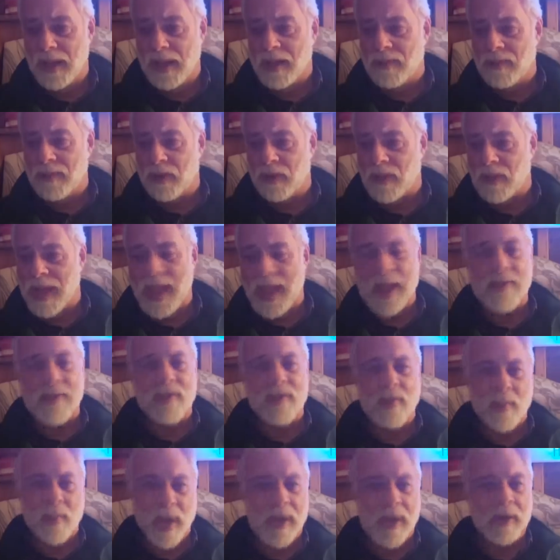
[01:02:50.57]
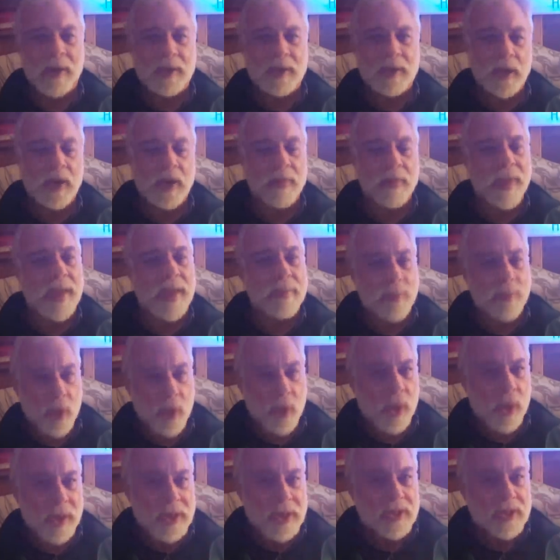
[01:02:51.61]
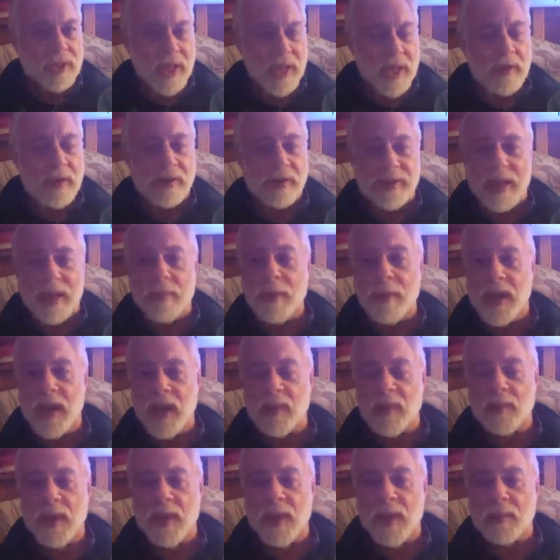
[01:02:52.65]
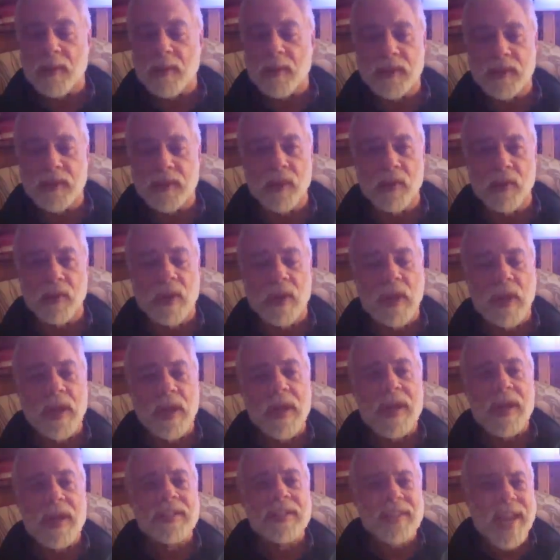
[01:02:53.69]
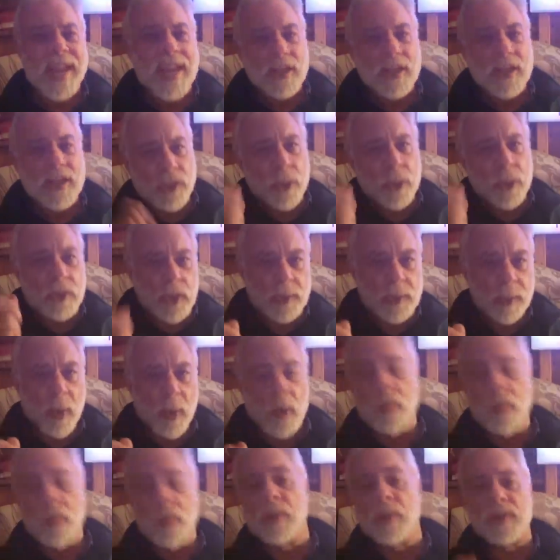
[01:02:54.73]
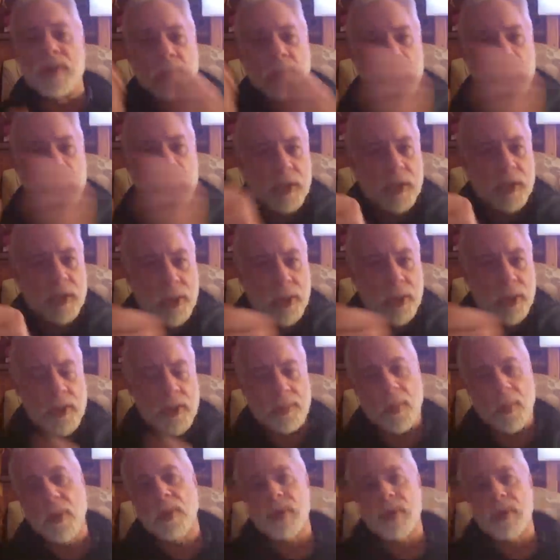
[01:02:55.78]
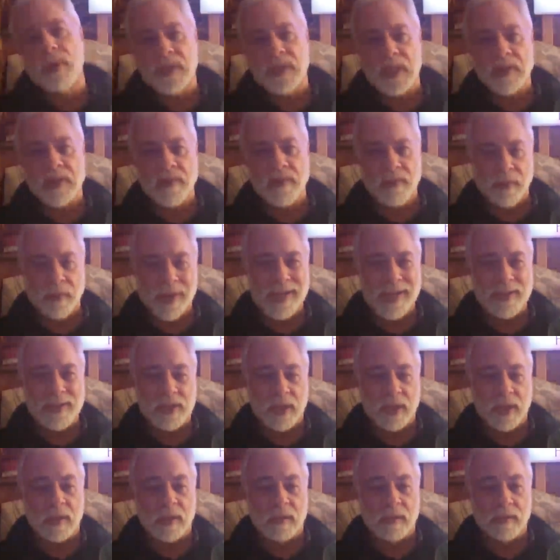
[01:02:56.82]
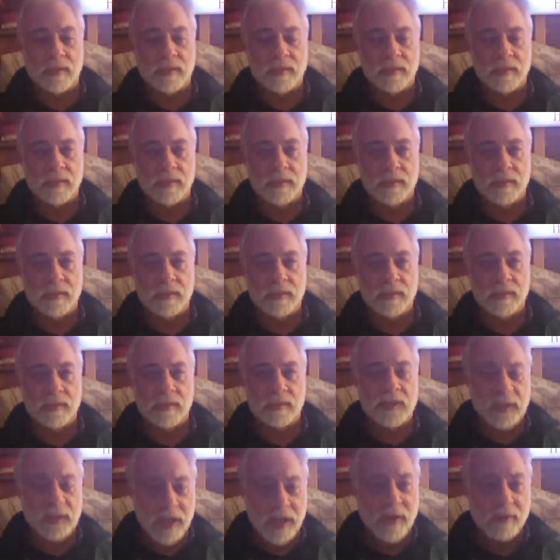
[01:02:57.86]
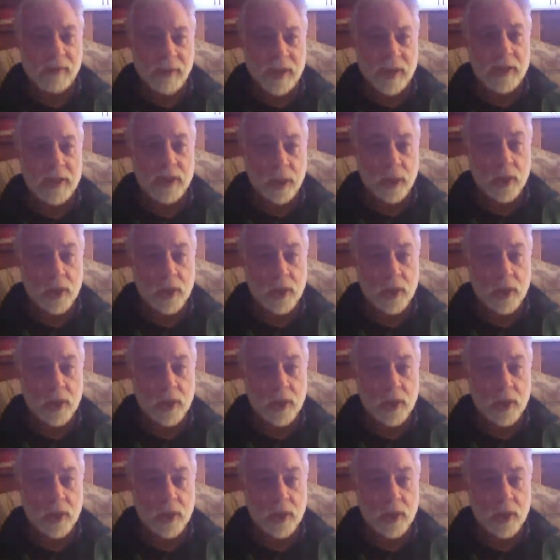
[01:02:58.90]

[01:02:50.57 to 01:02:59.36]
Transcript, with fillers: for lack of a better term, a beauty secret that many people do. Take two spoons and put two spoons in the freezer, literally, two